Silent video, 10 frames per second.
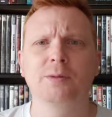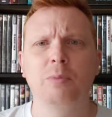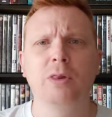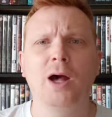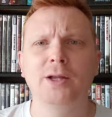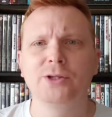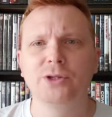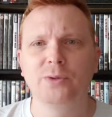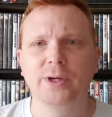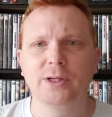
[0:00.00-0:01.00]
plot
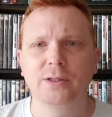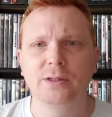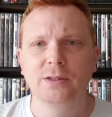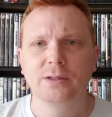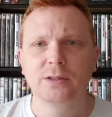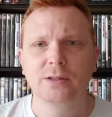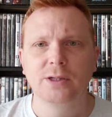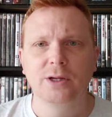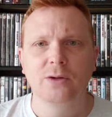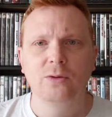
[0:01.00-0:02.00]
to it.
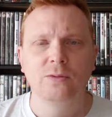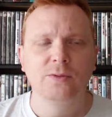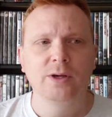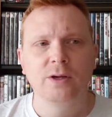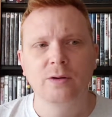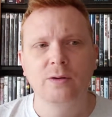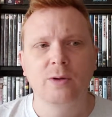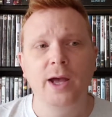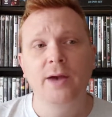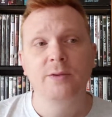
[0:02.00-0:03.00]

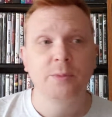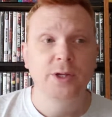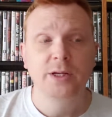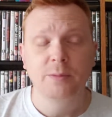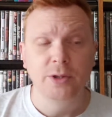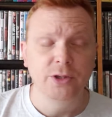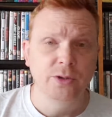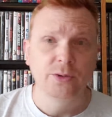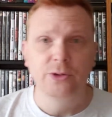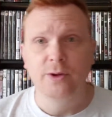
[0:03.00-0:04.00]
I have to pretend to be
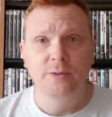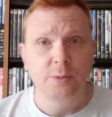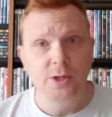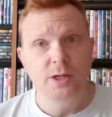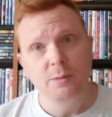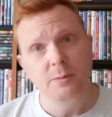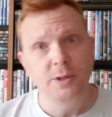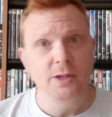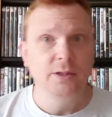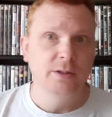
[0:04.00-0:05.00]
you, and you have to pretend to be
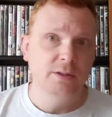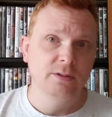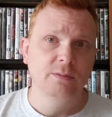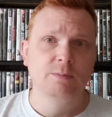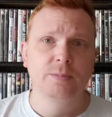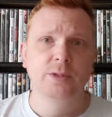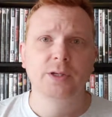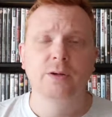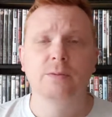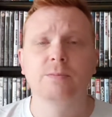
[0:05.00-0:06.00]
me, and
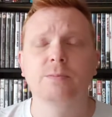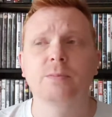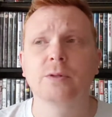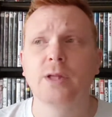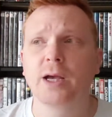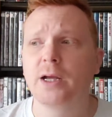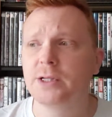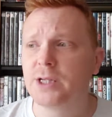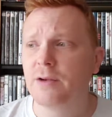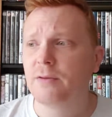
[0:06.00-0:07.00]
that kind of
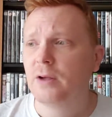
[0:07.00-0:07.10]
stuff.